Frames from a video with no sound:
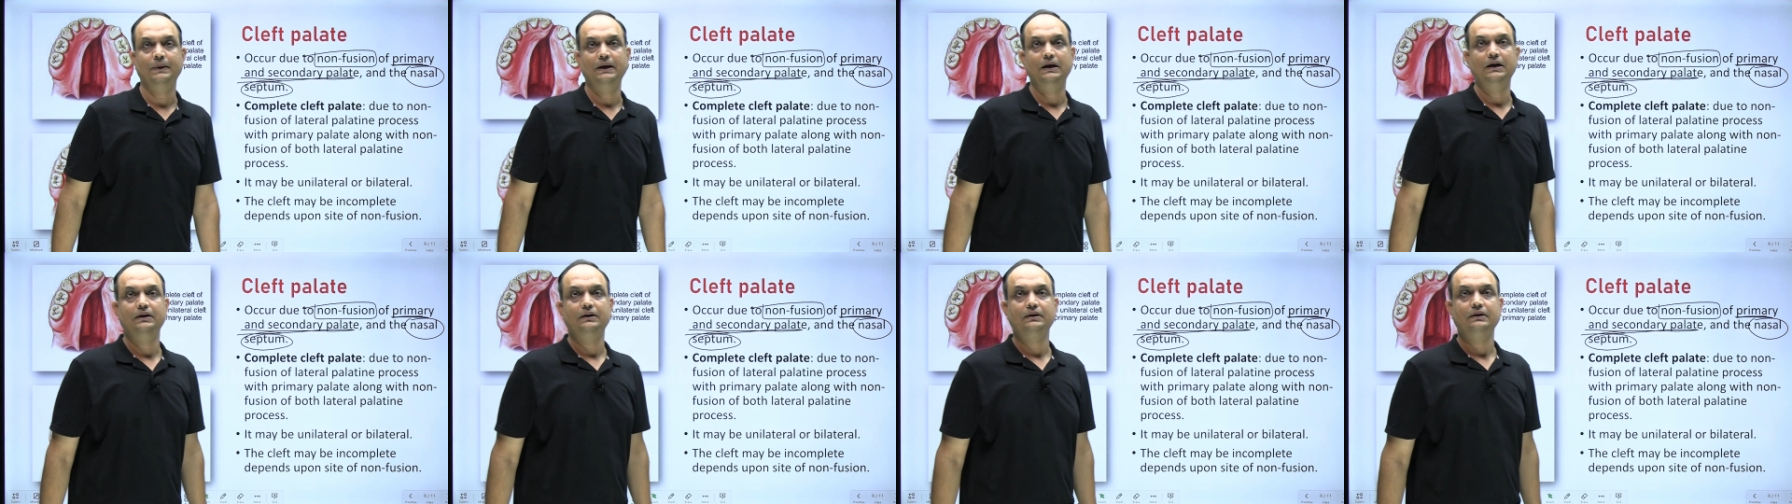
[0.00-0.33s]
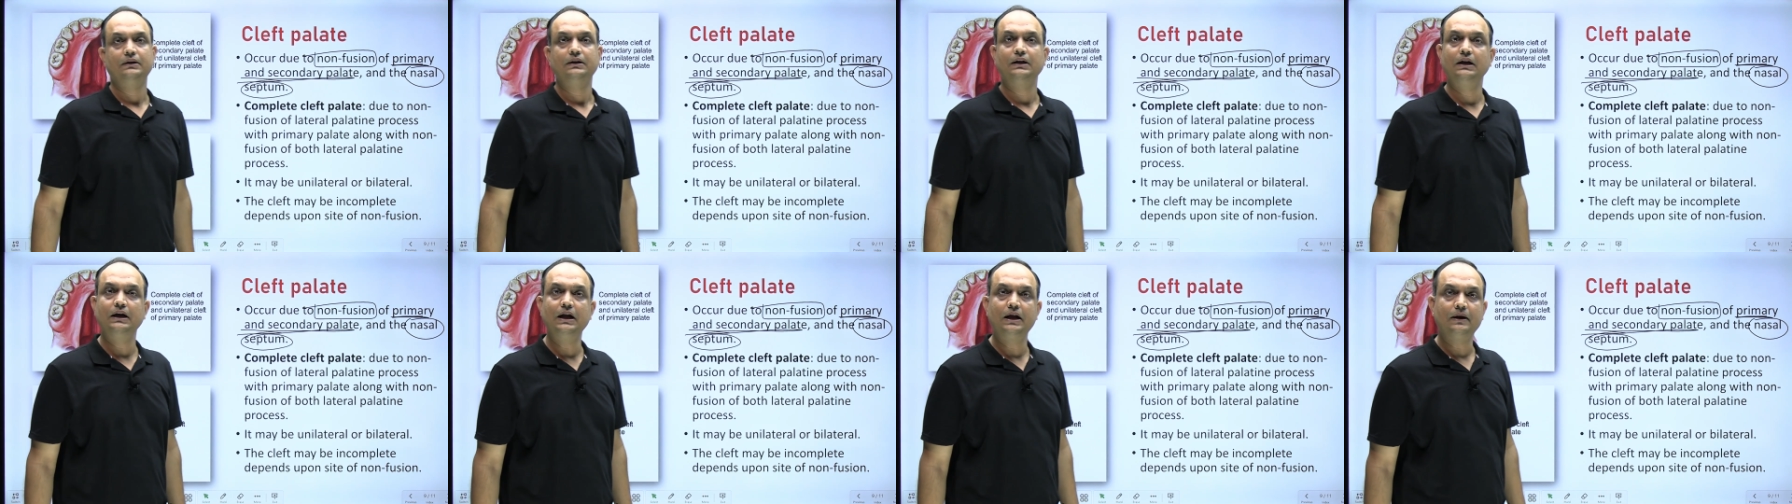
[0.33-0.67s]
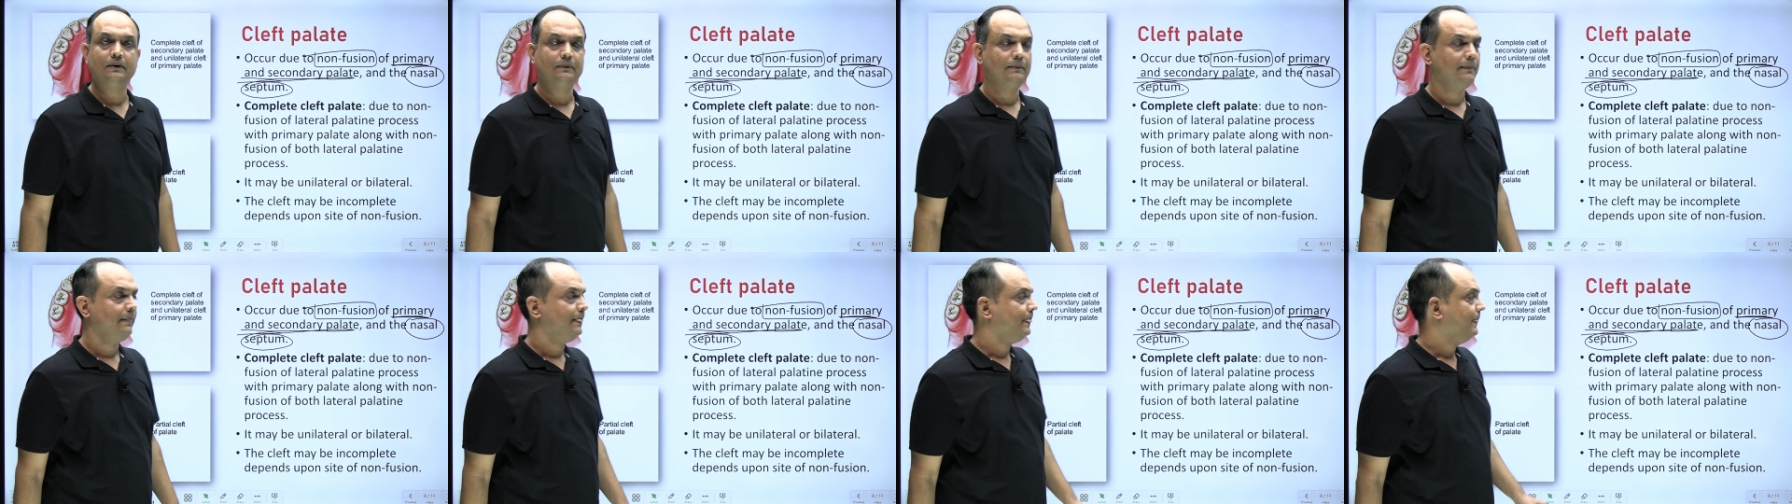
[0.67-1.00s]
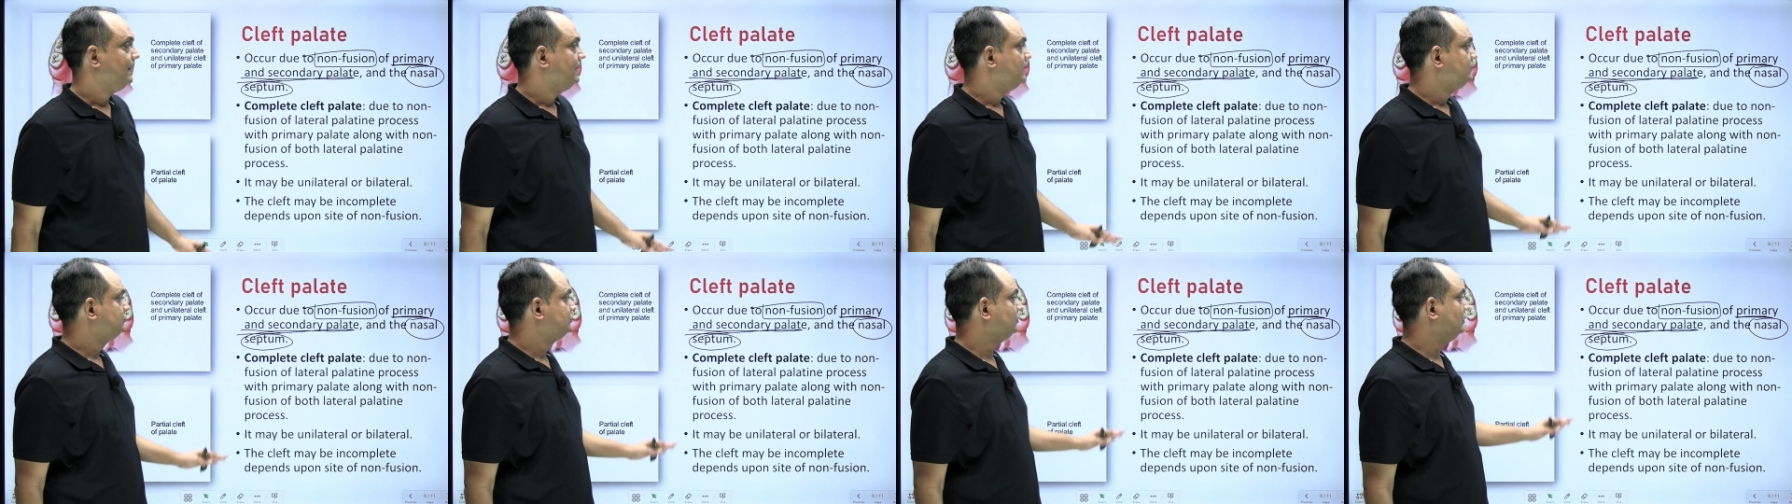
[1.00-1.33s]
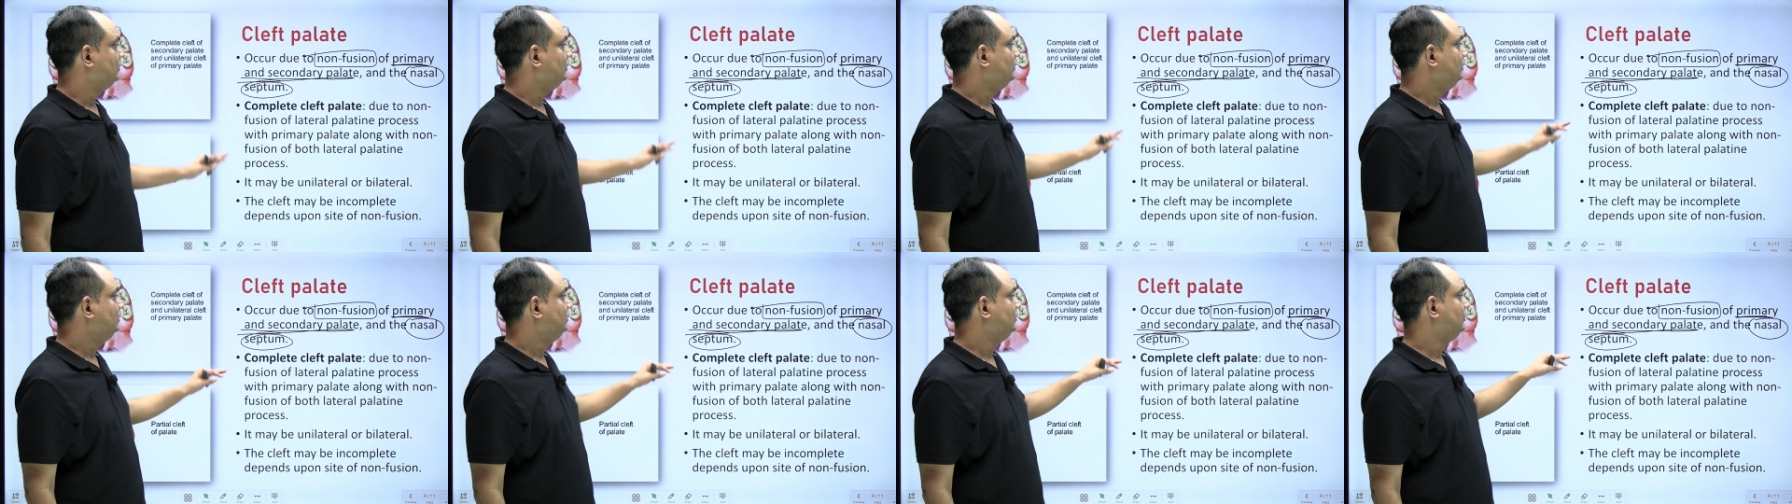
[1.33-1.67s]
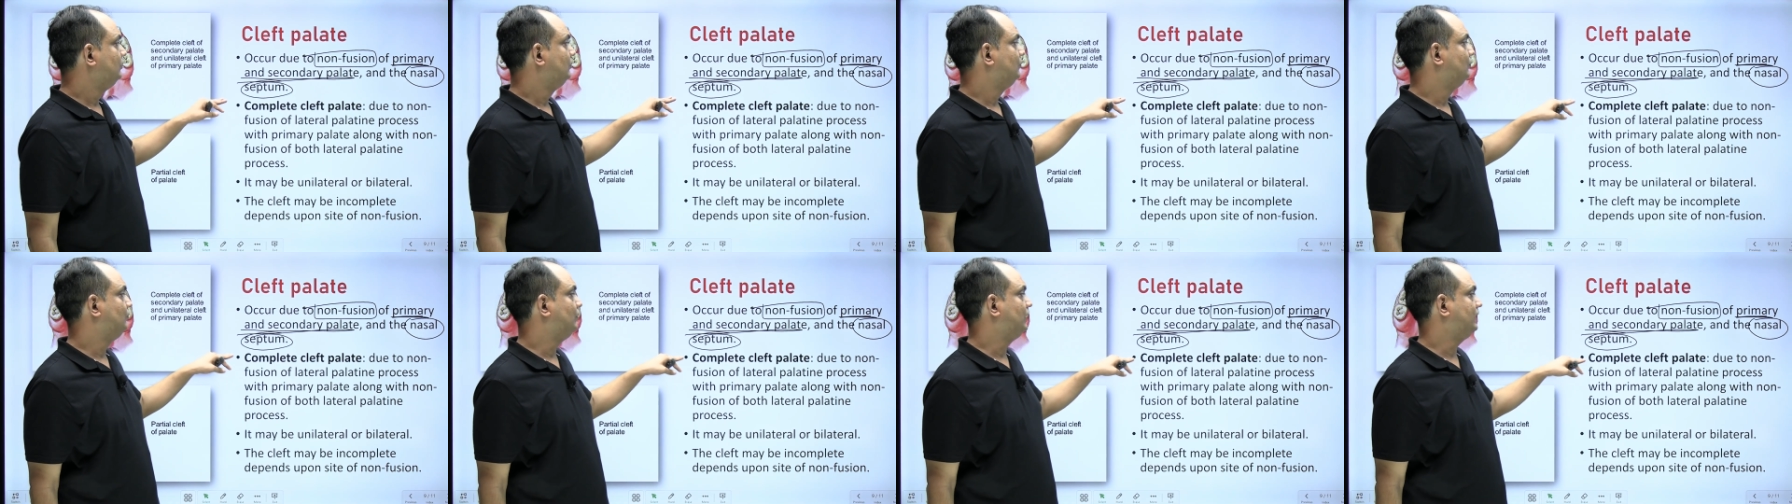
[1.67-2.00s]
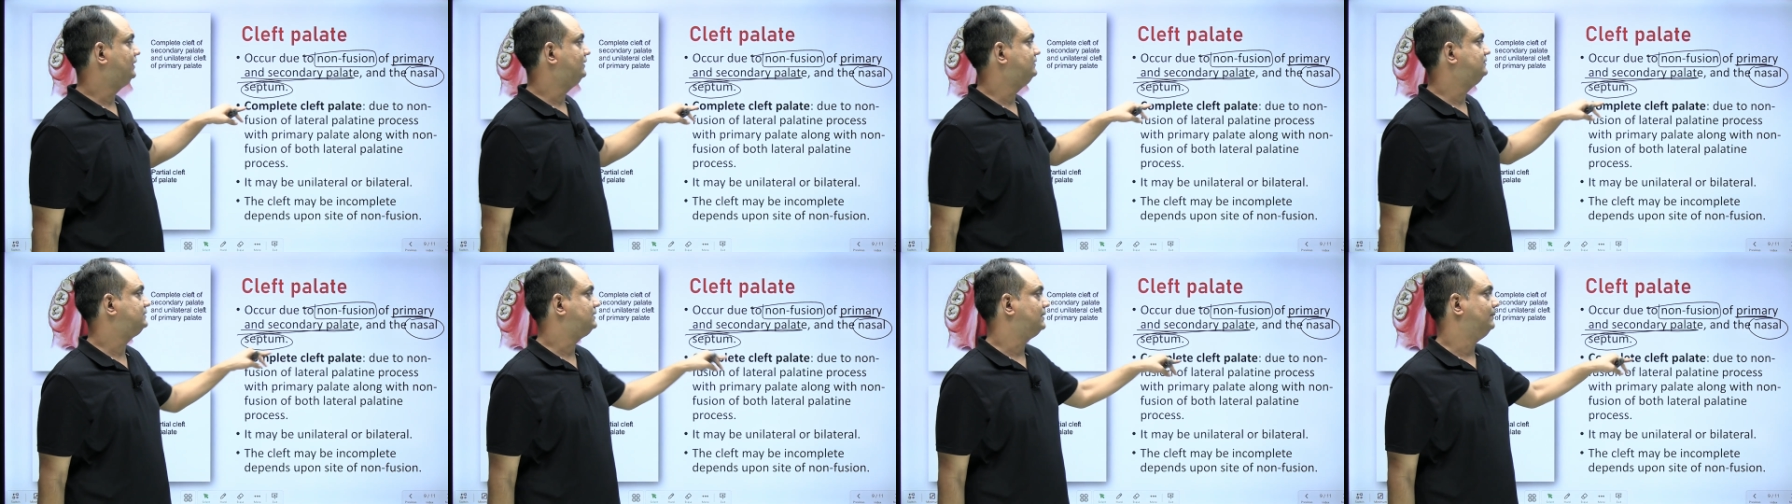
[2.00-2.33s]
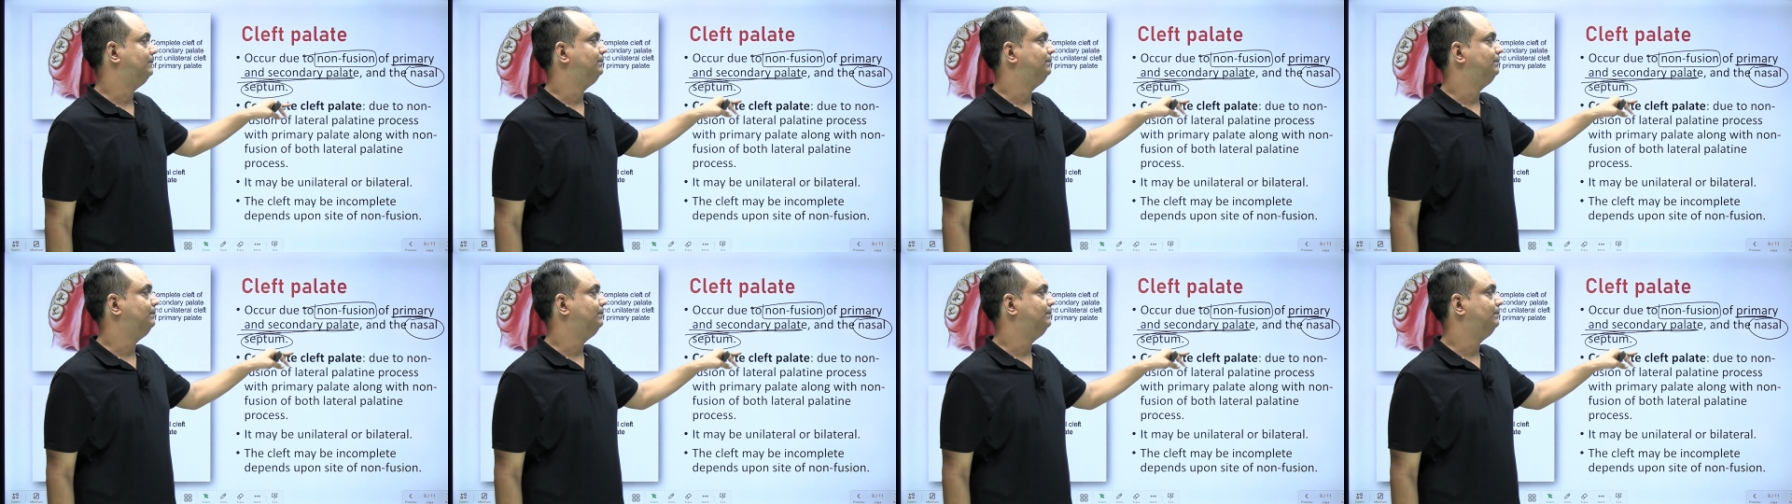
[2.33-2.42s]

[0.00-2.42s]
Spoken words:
palate. Clear? So what is